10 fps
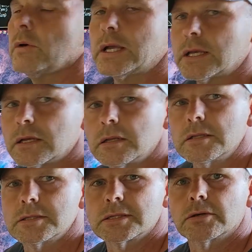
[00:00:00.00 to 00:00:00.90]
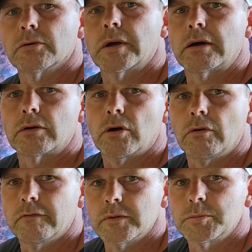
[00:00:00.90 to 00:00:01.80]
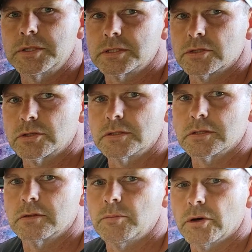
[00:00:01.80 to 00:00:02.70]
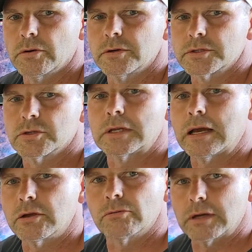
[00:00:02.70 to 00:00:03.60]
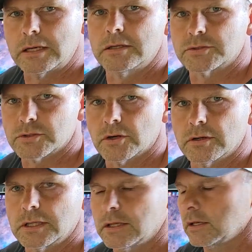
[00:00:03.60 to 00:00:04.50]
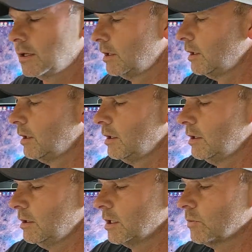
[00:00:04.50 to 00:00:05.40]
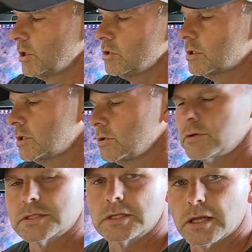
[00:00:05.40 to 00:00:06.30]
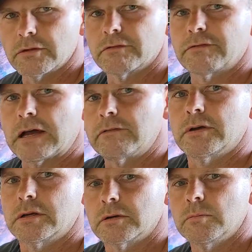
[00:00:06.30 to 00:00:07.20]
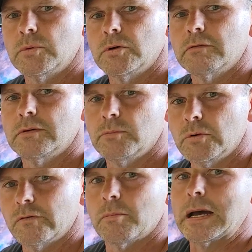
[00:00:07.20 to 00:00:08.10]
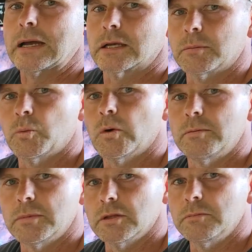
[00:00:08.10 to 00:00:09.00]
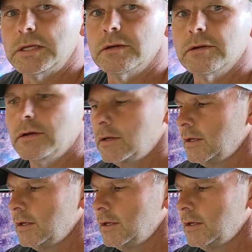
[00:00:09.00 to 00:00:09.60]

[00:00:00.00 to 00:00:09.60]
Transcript: ahead and zero out all of the positions of the motors. So now you're ready to start again. And what you could do is another 500 move and move it back up 1 millimeter.